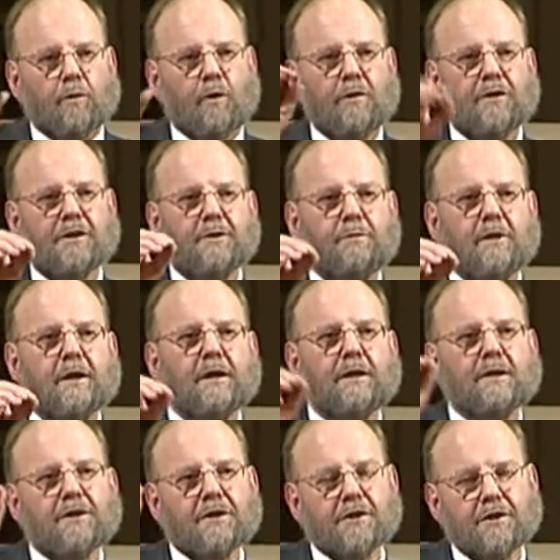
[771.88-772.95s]
What this
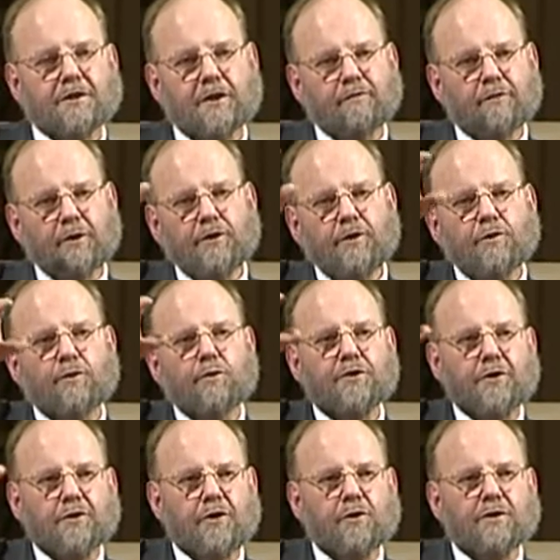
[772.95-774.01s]
means is that if we
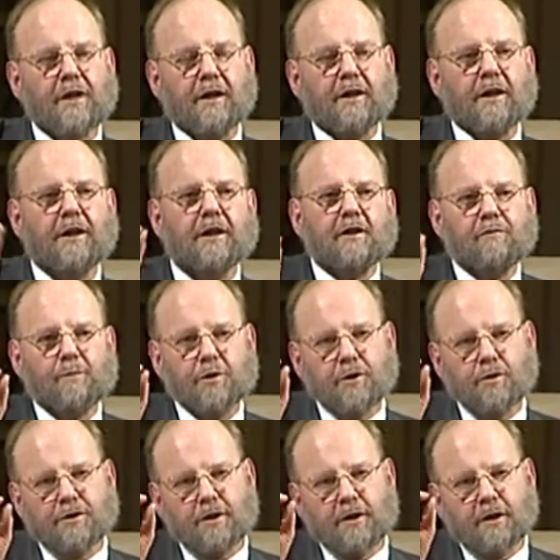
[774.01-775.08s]
use the new technique of
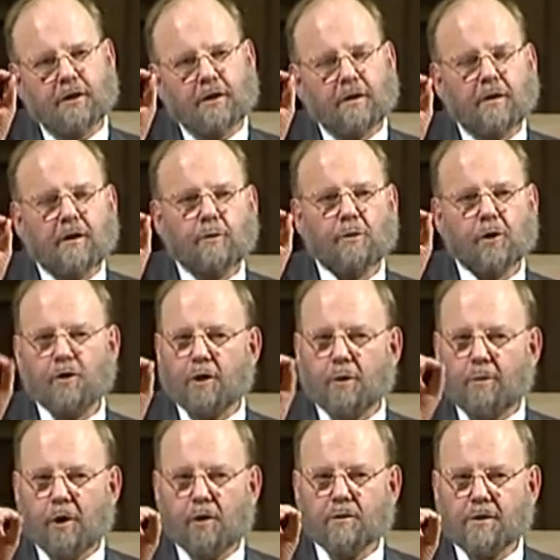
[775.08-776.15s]
producing
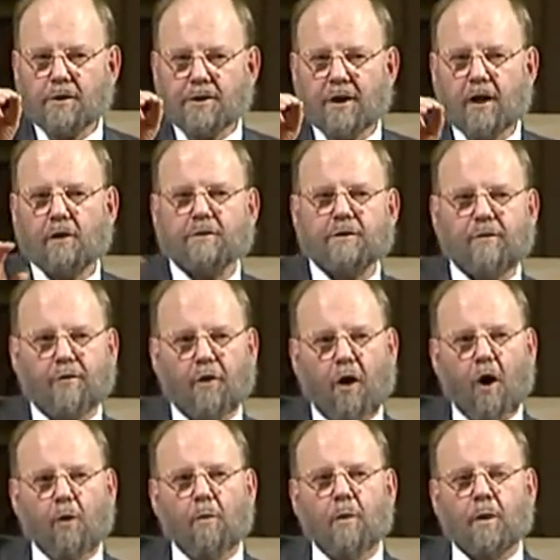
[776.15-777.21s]
pluripotent cells
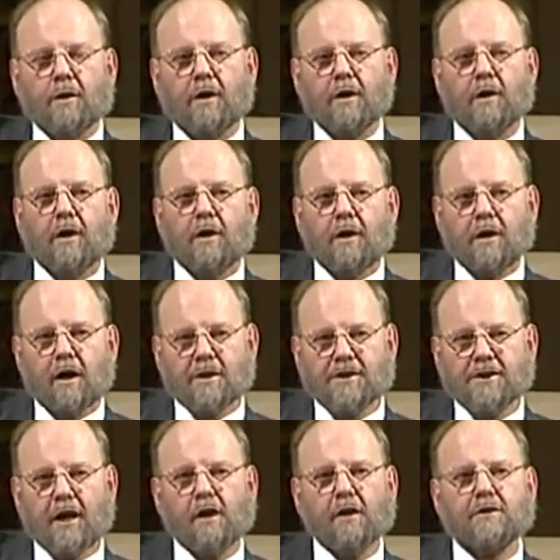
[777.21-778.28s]
from a
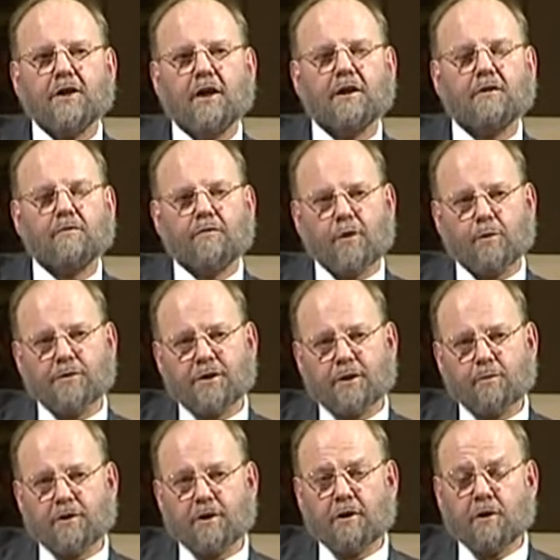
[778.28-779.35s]
cell taken from
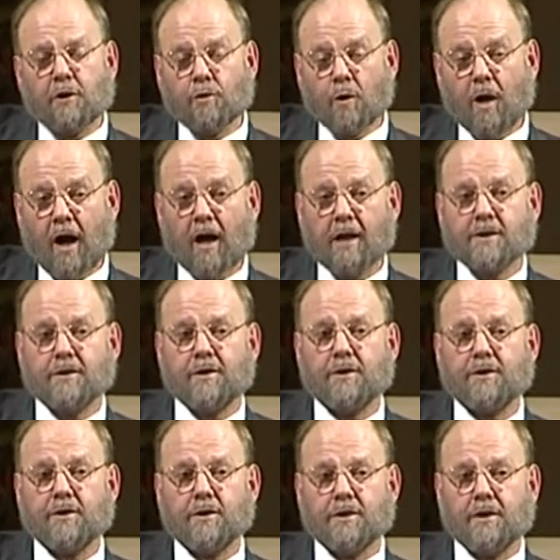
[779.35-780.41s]
somebody who has
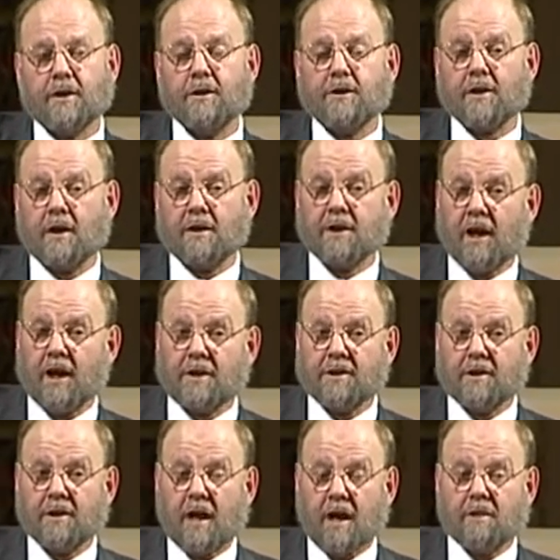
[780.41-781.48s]
this disease and
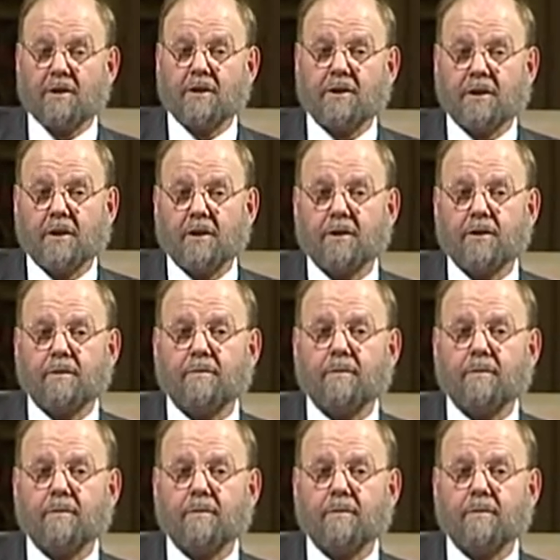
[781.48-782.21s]
has inherited it,